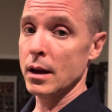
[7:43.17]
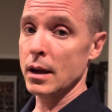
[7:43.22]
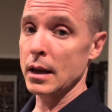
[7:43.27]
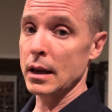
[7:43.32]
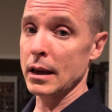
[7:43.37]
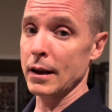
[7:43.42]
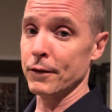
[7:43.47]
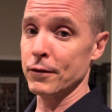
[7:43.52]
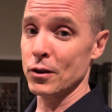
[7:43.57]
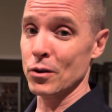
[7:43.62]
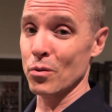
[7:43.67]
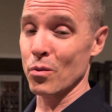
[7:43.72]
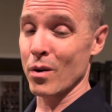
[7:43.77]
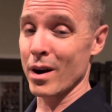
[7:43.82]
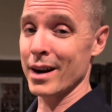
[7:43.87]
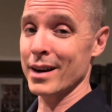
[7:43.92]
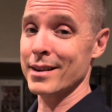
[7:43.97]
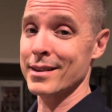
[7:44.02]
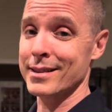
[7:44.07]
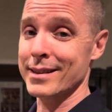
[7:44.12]
If you
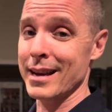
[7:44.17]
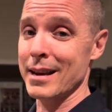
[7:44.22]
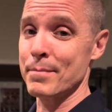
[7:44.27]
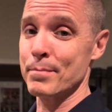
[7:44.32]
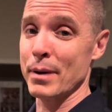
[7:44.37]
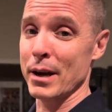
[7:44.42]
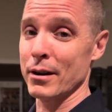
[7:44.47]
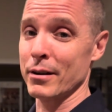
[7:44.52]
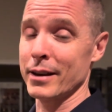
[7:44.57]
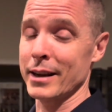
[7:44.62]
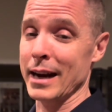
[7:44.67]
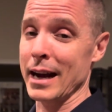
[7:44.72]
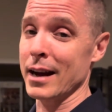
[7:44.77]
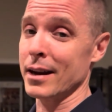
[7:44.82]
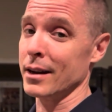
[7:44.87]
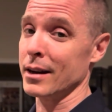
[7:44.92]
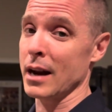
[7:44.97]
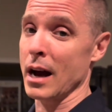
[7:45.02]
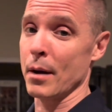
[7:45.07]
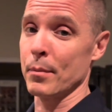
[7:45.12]
want a set, better get on
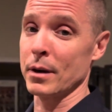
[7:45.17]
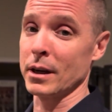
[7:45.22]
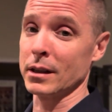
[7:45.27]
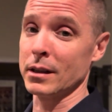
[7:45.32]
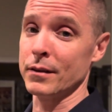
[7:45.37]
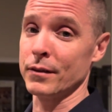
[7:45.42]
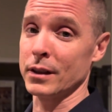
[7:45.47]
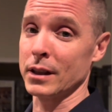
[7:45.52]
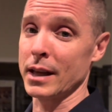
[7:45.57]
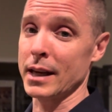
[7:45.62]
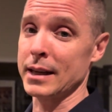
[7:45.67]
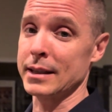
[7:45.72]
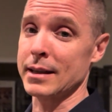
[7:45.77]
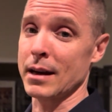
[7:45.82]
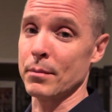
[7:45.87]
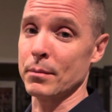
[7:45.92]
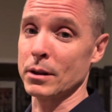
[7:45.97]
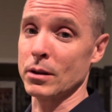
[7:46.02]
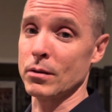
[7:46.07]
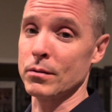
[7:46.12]
it. I'm going to leave a link
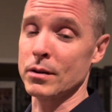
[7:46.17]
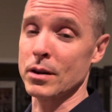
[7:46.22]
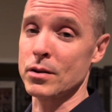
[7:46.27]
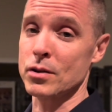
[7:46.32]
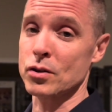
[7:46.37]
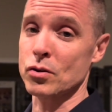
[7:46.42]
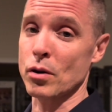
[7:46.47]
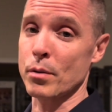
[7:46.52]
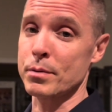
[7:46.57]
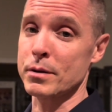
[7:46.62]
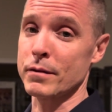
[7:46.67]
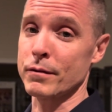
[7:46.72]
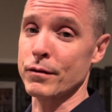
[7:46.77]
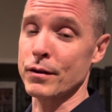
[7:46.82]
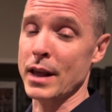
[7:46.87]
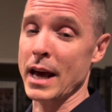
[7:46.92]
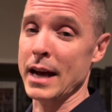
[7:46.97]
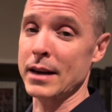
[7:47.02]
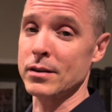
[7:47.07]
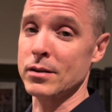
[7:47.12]
down below in the description for
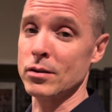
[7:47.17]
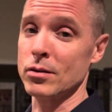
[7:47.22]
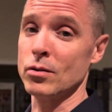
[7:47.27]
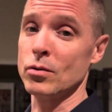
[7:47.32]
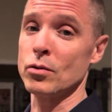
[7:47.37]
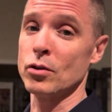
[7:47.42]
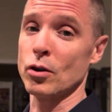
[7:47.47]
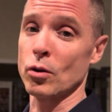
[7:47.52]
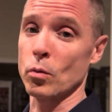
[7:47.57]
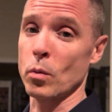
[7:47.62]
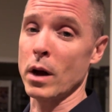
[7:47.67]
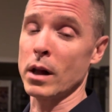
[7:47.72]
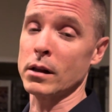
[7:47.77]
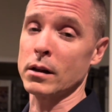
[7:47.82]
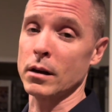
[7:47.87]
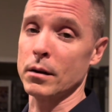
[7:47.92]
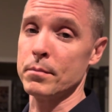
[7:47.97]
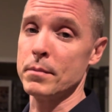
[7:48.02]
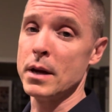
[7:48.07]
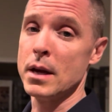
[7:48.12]
that too. You're
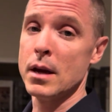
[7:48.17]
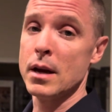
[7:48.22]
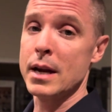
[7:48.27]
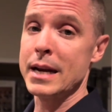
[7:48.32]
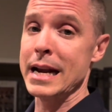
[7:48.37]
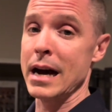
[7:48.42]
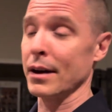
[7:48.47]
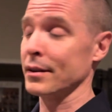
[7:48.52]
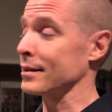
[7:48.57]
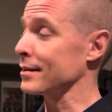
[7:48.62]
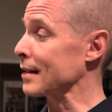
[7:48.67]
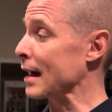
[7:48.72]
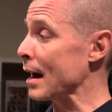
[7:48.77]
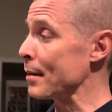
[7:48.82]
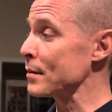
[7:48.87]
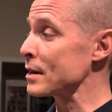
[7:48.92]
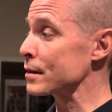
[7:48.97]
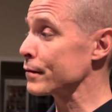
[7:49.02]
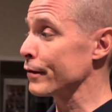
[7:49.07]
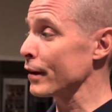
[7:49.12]
welcome. Now, at the time
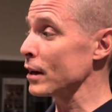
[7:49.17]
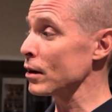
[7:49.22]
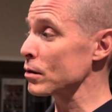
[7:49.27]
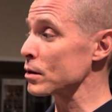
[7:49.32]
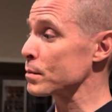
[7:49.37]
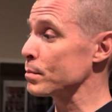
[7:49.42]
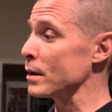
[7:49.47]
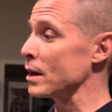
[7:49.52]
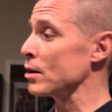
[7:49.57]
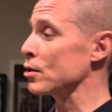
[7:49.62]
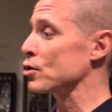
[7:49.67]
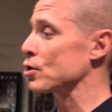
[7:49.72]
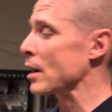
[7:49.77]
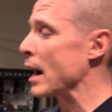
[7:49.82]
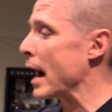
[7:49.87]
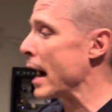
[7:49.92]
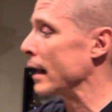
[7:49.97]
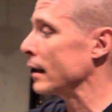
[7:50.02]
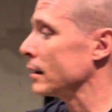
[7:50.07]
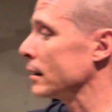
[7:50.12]
this video is being
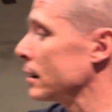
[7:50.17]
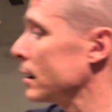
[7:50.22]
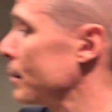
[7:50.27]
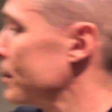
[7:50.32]
shot, let